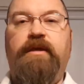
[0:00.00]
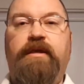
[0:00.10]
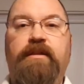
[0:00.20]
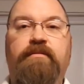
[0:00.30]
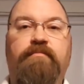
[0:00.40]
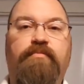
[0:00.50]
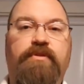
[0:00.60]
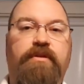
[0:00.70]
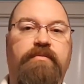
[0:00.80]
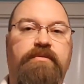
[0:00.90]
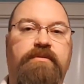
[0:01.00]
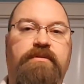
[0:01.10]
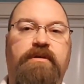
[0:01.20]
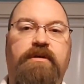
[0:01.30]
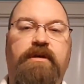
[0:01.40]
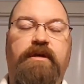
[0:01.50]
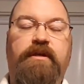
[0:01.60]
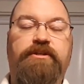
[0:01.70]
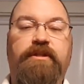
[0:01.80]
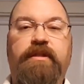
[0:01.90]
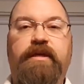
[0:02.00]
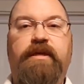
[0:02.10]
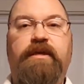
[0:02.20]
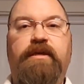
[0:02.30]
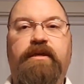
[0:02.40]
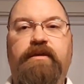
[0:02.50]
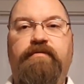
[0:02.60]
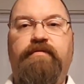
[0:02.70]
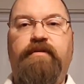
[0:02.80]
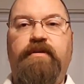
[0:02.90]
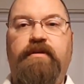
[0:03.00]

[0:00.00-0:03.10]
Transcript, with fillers: can put the notes uh, actually the link if uh,